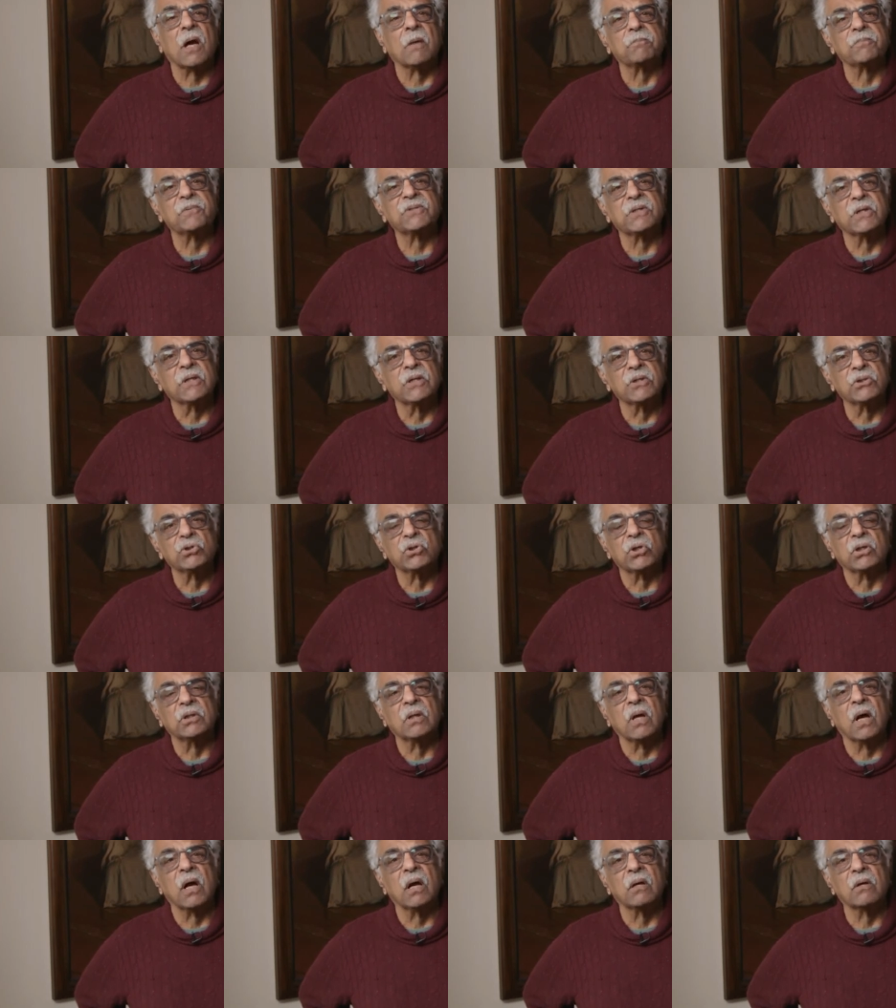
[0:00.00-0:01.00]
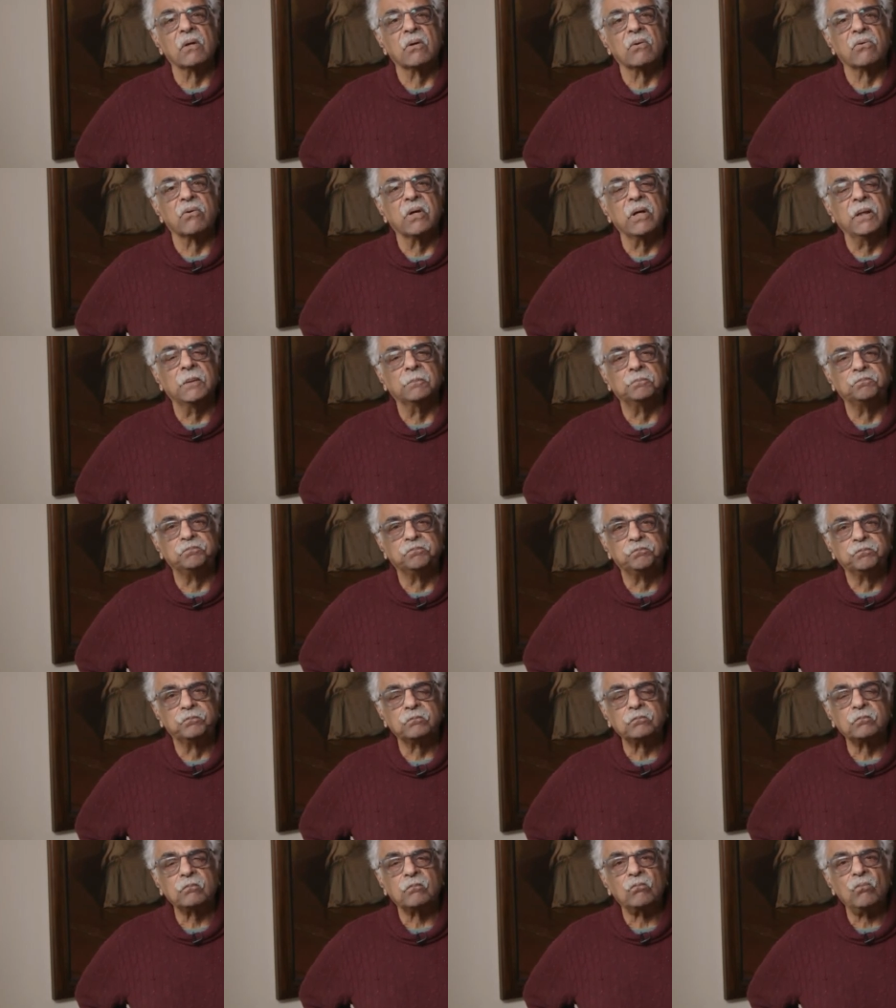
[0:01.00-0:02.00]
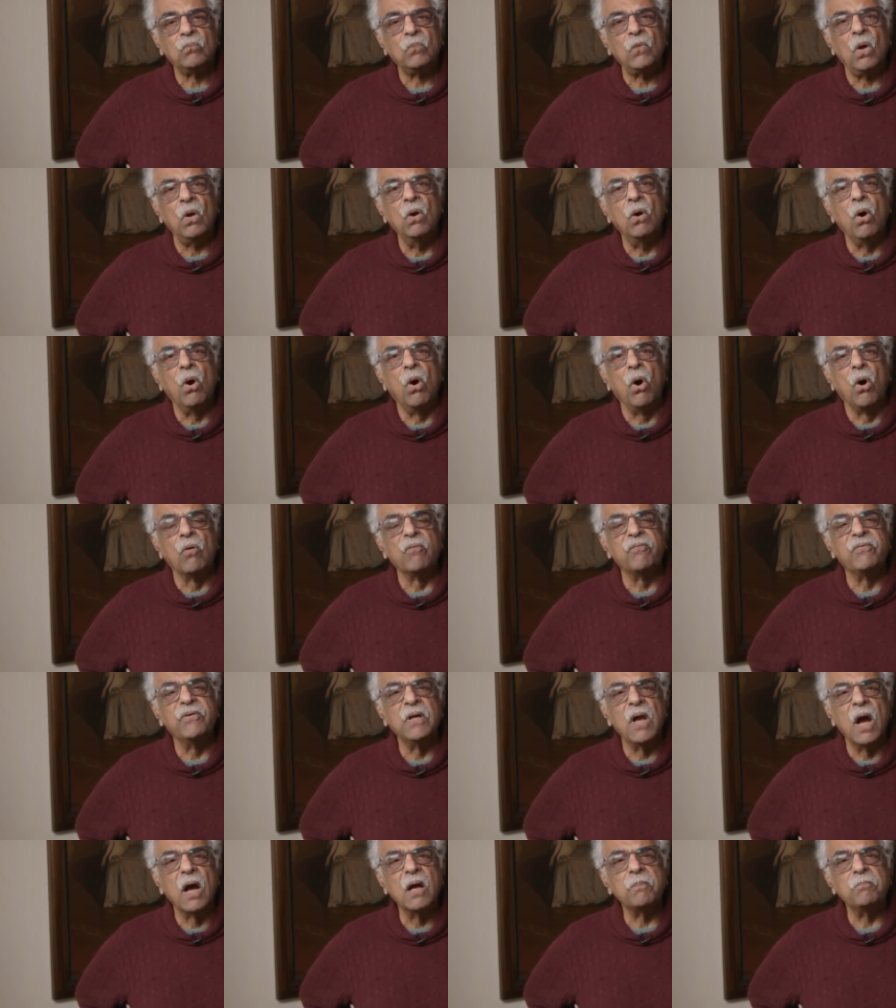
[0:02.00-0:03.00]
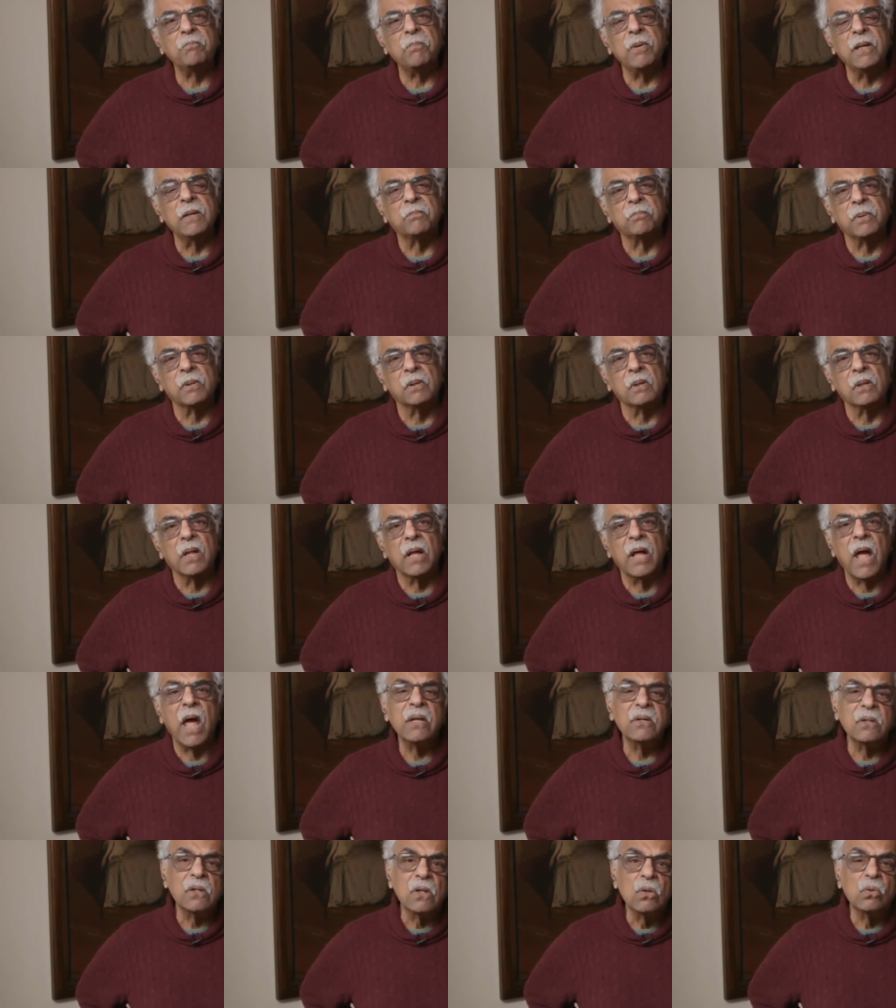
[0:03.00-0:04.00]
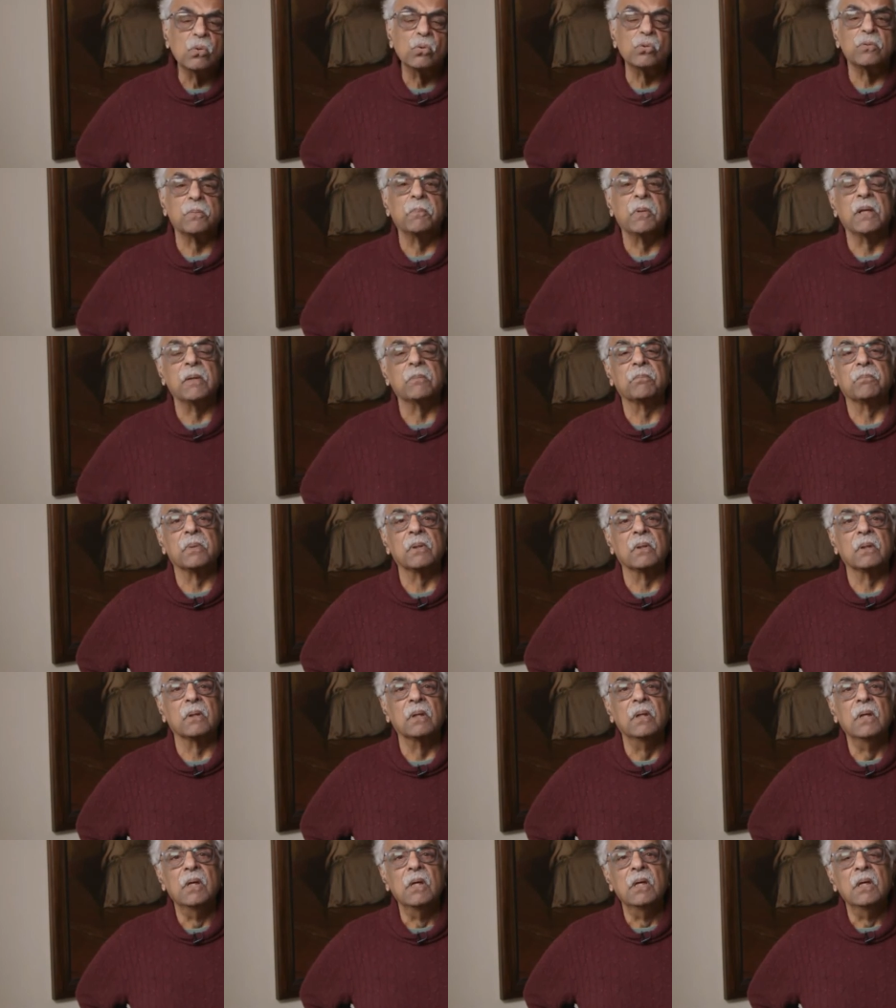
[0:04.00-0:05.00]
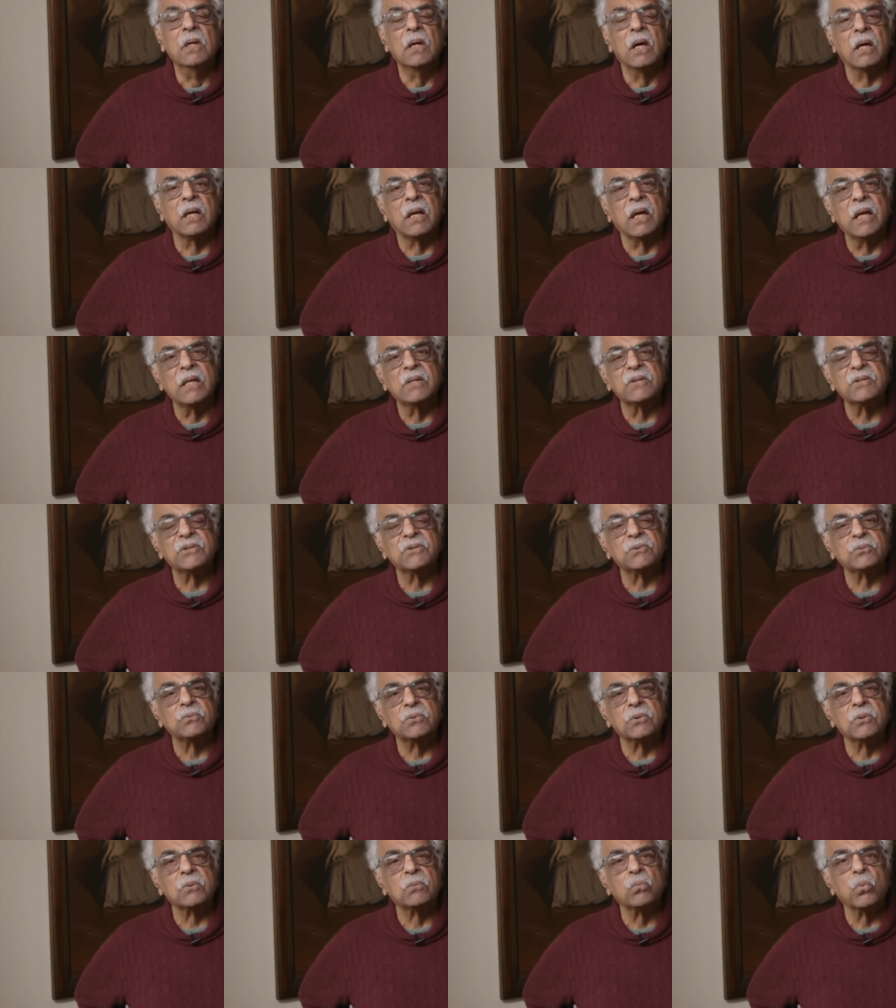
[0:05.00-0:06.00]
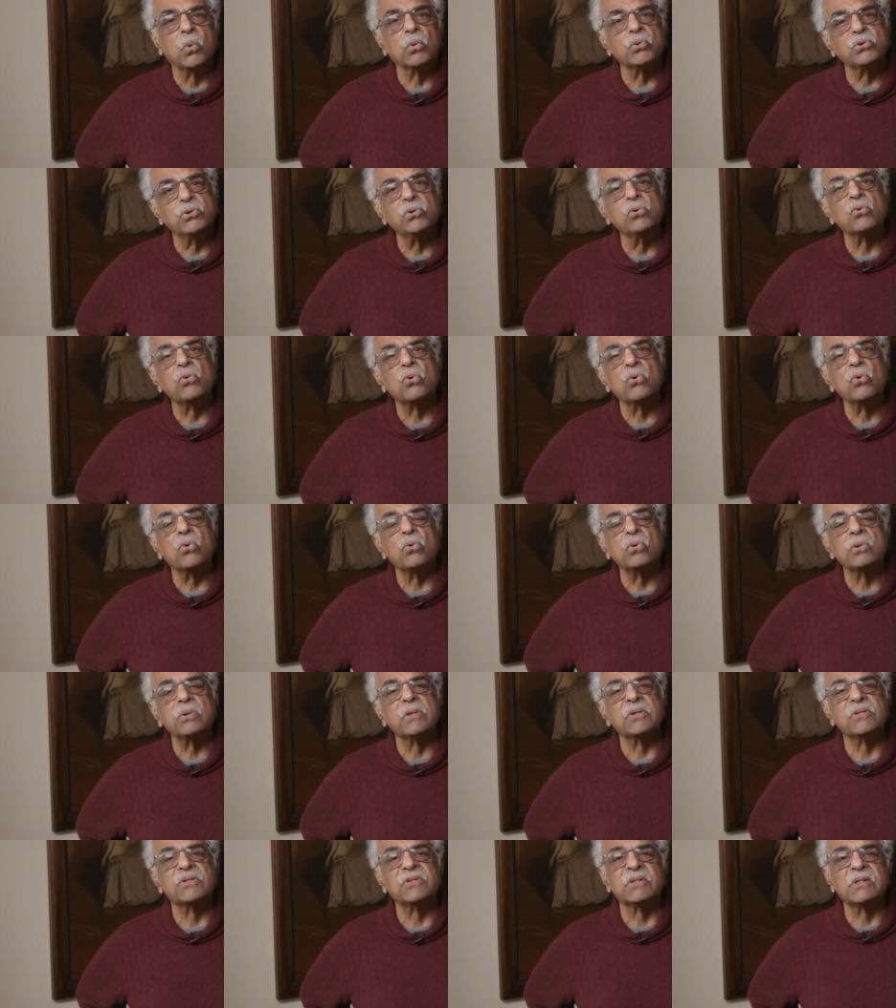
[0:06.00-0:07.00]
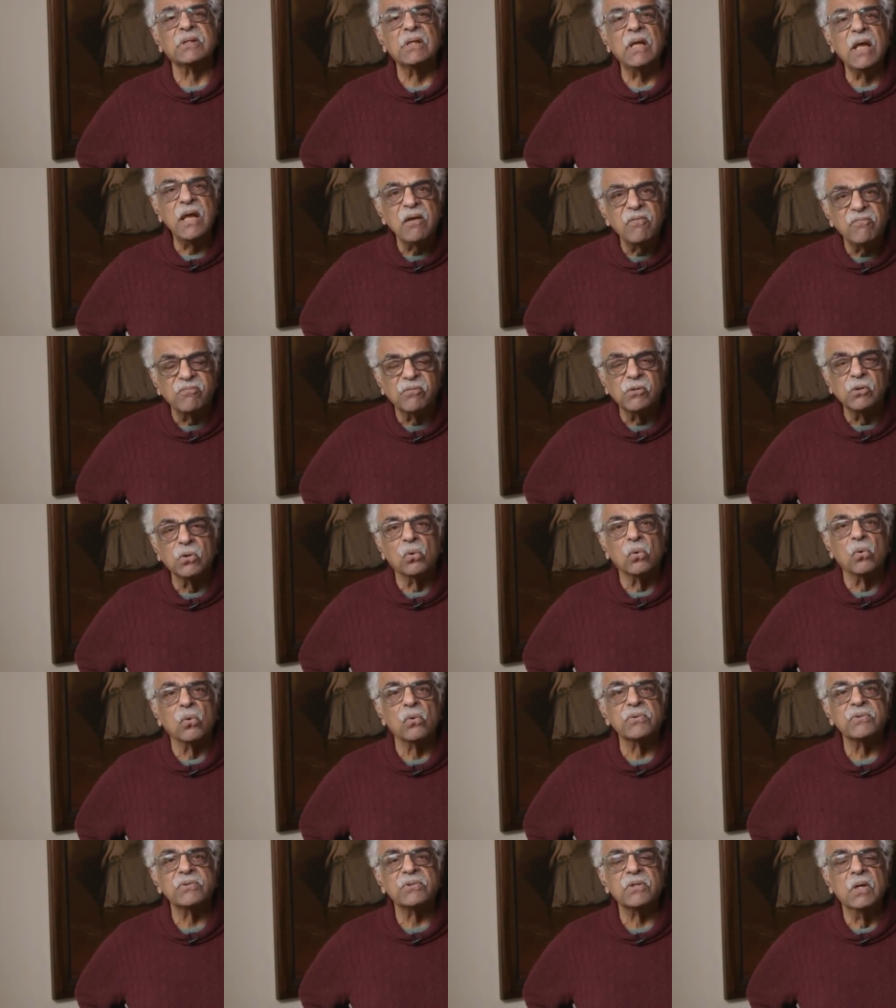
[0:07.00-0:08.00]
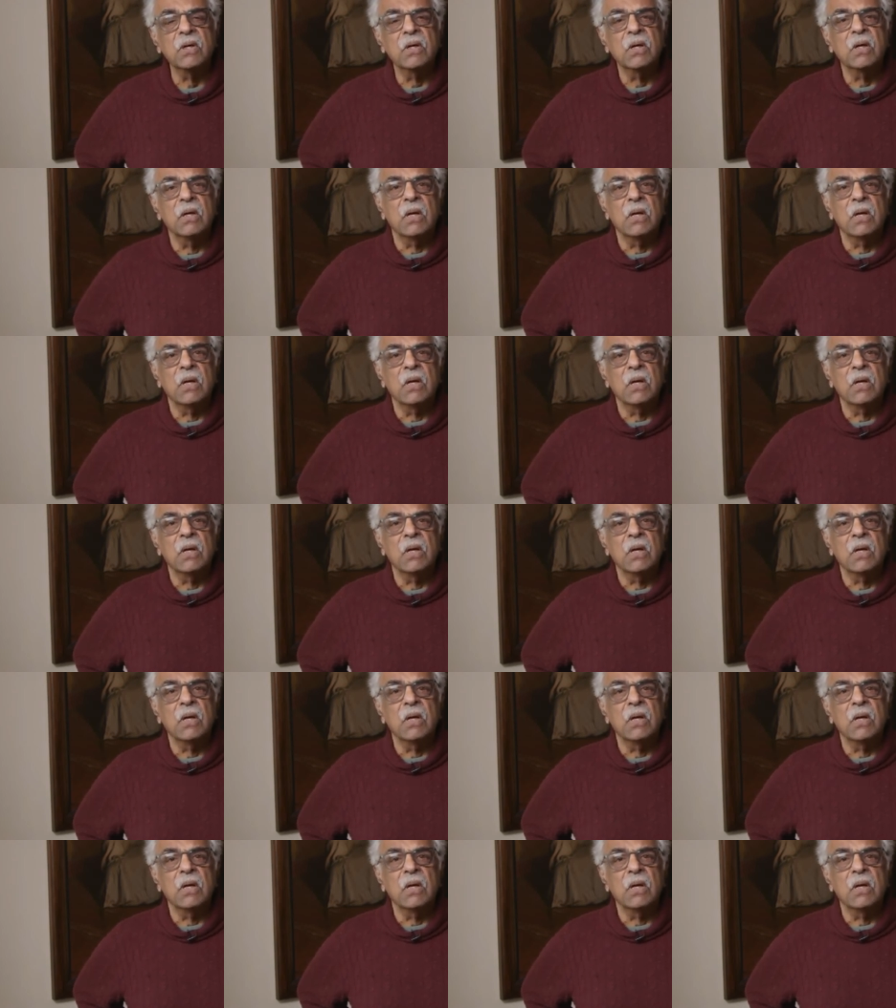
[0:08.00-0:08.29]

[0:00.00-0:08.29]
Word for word: upsurge in Hungary of young people and old people against what you call the slave laws